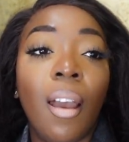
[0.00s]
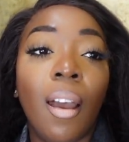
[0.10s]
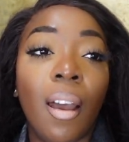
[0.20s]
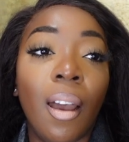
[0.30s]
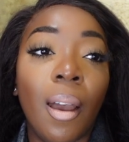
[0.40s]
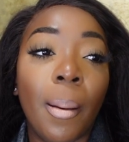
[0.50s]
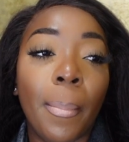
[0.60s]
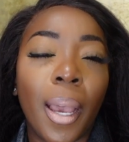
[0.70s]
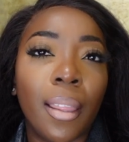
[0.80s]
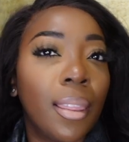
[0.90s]
I
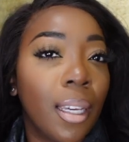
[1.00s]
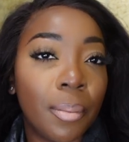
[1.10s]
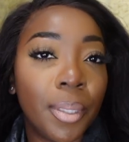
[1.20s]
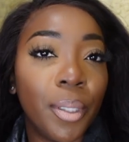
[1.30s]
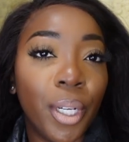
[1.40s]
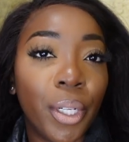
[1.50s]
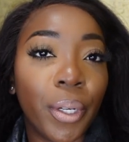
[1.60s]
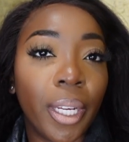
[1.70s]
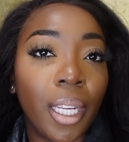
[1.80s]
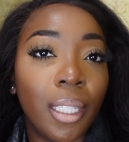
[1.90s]
think I'm still
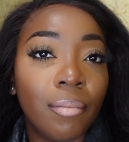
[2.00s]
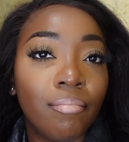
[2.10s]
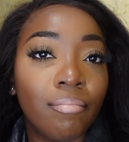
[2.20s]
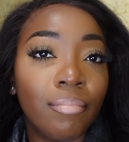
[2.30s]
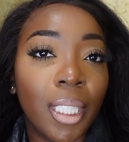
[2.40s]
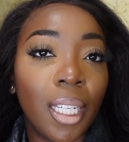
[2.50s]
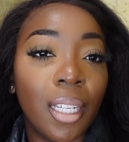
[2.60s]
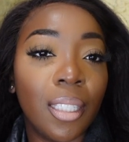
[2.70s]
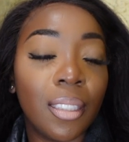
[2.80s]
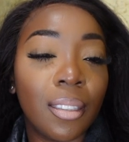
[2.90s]
hungry
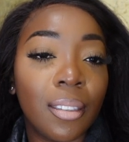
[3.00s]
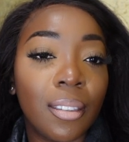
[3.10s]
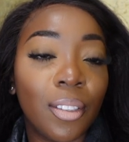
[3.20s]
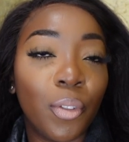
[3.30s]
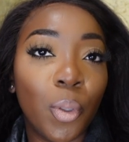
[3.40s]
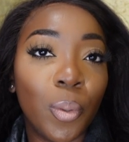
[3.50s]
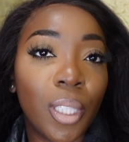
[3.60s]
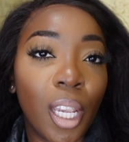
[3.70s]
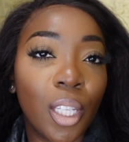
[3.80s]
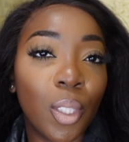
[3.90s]
because the food was
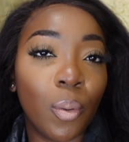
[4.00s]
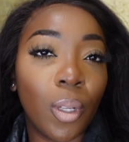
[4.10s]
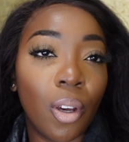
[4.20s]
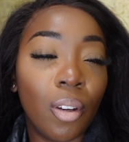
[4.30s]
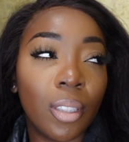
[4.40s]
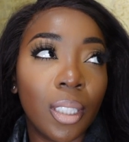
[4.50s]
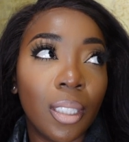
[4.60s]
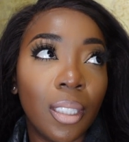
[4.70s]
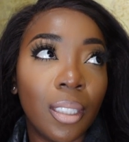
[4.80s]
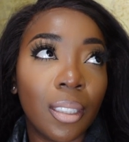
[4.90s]
taking so long to
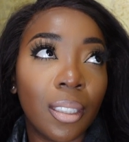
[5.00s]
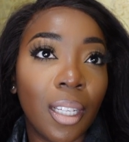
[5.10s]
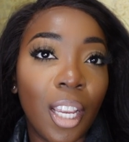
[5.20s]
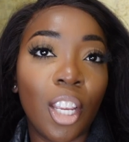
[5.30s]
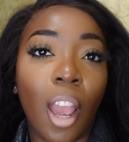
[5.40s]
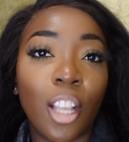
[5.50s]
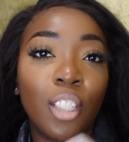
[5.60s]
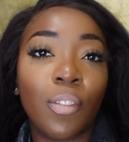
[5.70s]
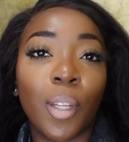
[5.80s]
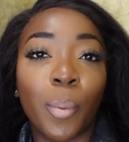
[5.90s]
cook. And I
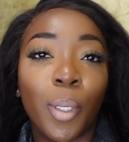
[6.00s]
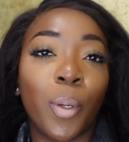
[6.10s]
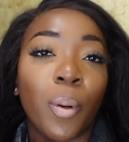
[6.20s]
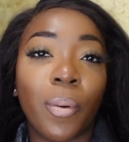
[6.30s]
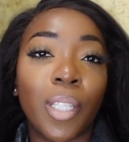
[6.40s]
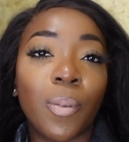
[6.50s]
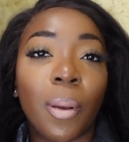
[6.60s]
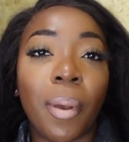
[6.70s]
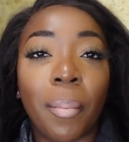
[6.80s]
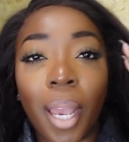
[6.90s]
just feel like when you go to a
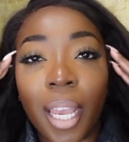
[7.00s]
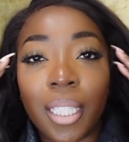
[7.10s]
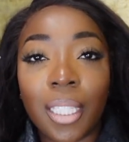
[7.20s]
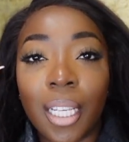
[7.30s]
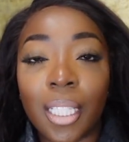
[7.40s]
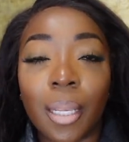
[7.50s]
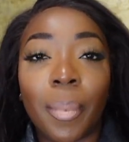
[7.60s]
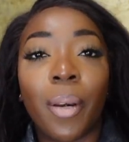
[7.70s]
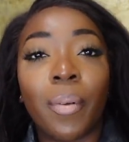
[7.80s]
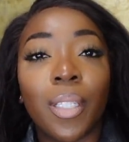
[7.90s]
restaurant, my mind says I'm
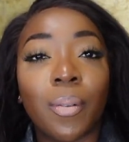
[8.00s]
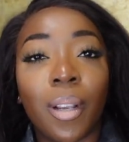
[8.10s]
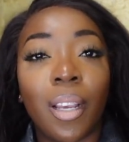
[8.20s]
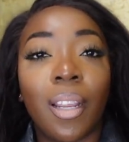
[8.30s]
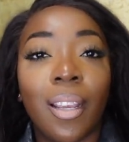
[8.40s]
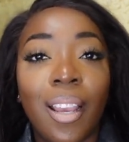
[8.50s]
at a restaurant.